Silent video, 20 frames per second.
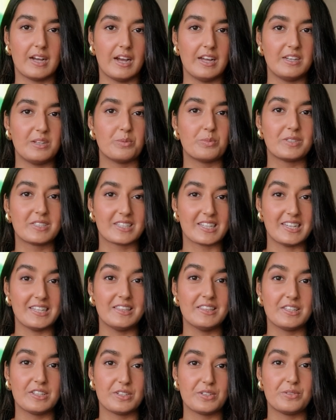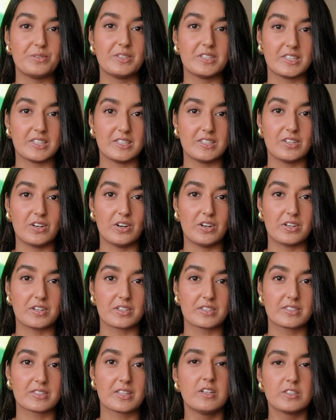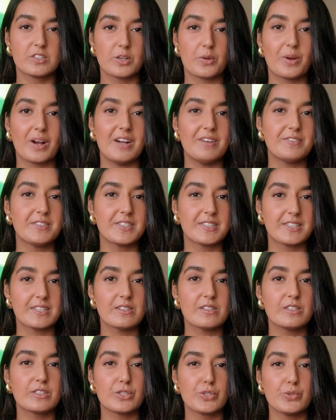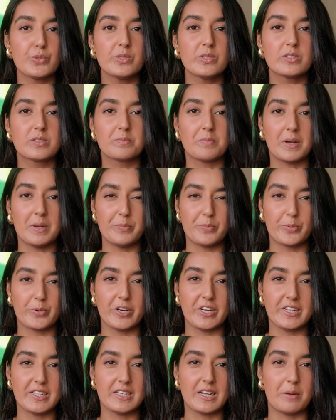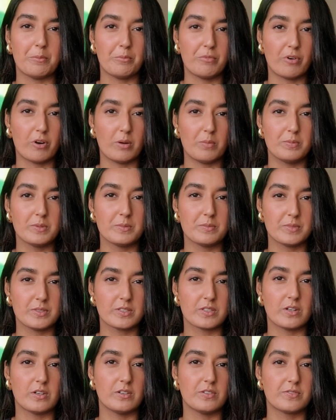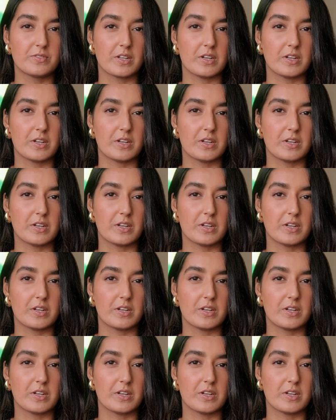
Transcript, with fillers: and it was in the Unity docs. So I've still used my brain and problem solved